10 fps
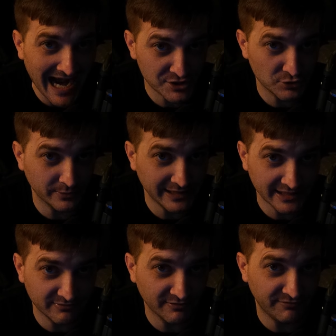actually
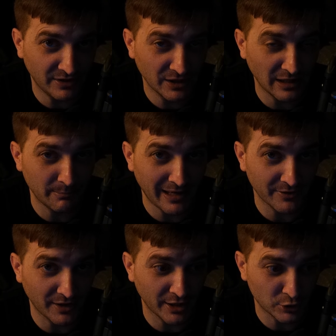give a fuck
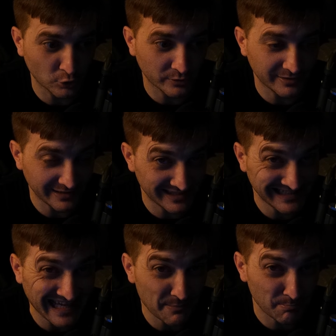about a good the
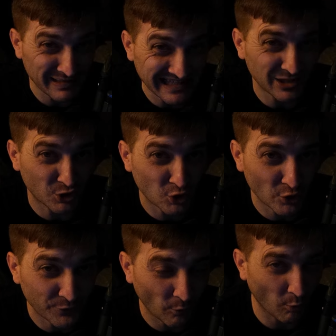game being
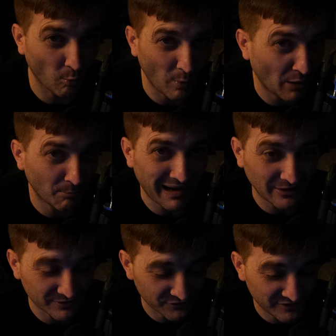good or well
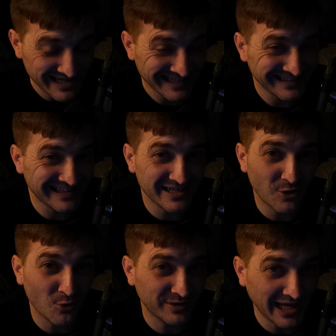balanced. They
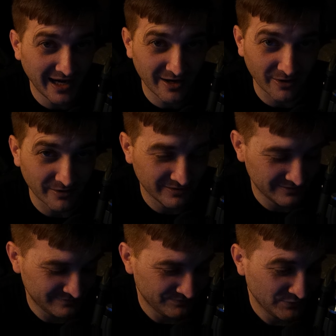don't care.
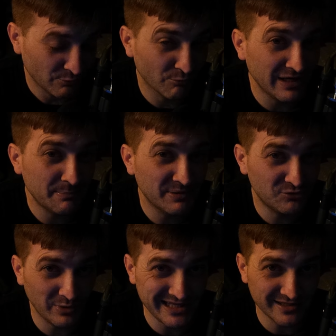Read
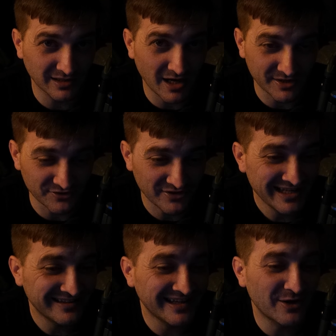between the lines.
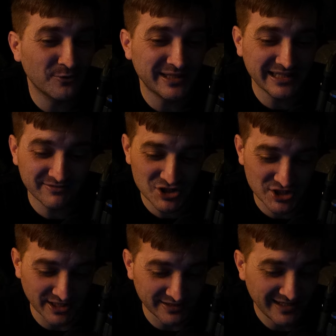They don't give a
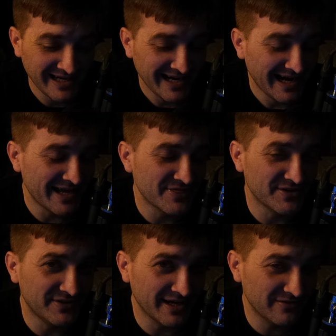shit. And
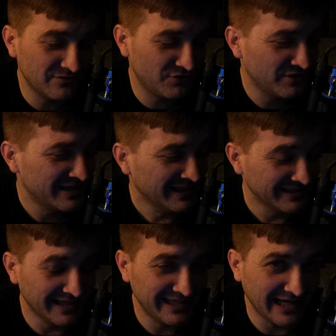the devs,
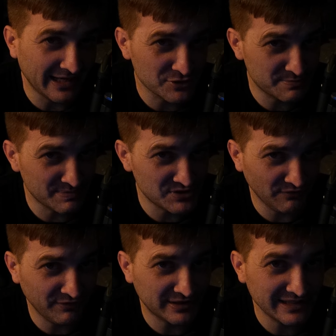they cater
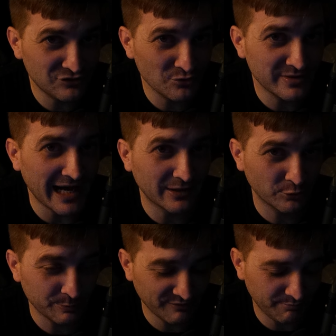specifically to that
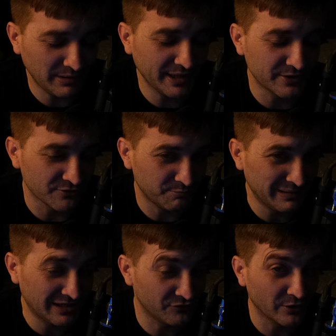group of players
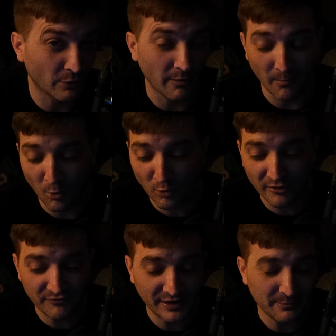because there are
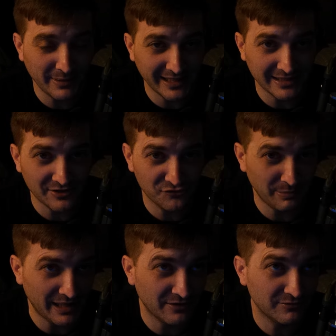more of them and they
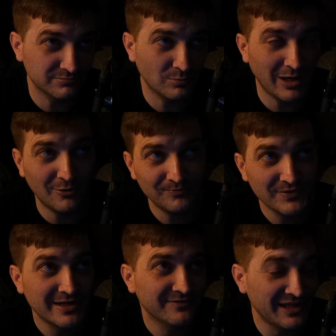spend, well,
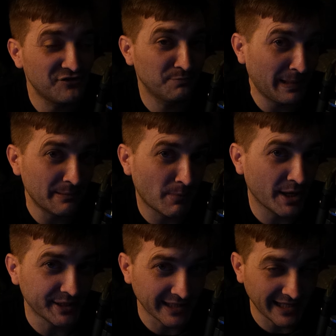they spend
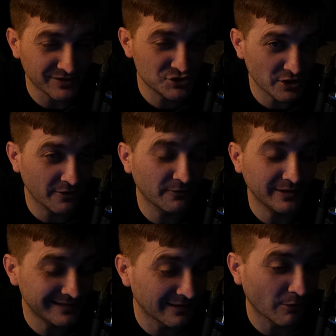money and
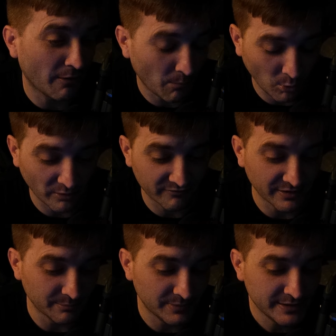generally there are more of
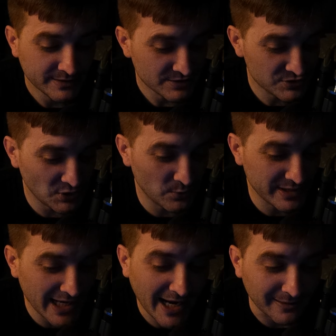them. So
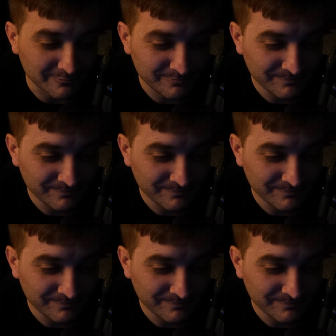yeah,